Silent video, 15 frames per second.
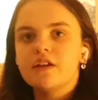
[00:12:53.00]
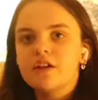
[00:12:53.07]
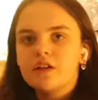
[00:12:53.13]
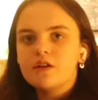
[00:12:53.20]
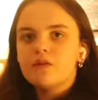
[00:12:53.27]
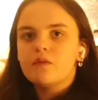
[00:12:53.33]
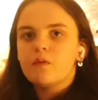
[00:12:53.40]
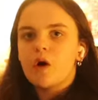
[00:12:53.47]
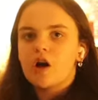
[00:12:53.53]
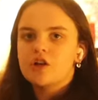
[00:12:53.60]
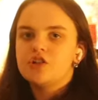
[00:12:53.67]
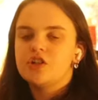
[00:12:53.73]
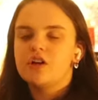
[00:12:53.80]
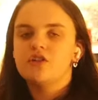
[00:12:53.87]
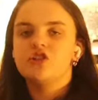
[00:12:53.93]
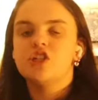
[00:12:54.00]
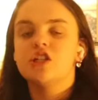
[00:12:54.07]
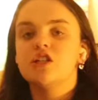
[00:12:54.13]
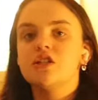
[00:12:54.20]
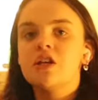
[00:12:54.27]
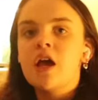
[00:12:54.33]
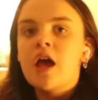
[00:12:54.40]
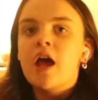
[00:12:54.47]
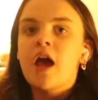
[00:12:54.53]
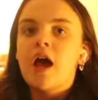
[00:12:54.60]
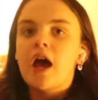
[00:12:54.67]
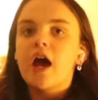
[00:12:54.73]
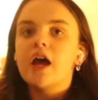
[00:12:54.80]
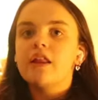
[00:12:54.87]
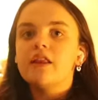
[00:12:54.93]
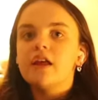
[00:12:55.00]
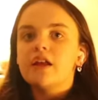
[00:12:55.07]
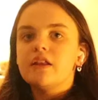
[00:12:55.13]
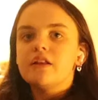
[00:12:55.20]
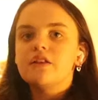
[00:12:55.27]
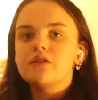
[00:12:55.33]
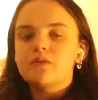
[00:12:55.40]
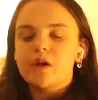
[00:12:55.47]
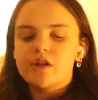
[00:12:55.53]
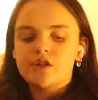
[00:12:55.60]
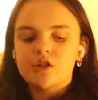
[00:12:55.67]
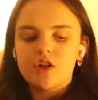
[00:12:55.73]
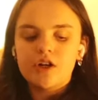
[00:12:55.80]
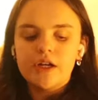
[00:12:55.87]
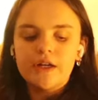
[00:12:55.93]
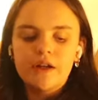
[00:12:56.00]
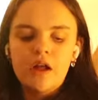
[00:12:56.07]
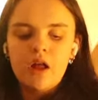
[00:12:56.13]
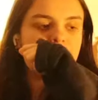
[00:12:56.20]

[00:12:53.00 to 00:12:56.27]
cute washed out jeans, and then the sweatshirt,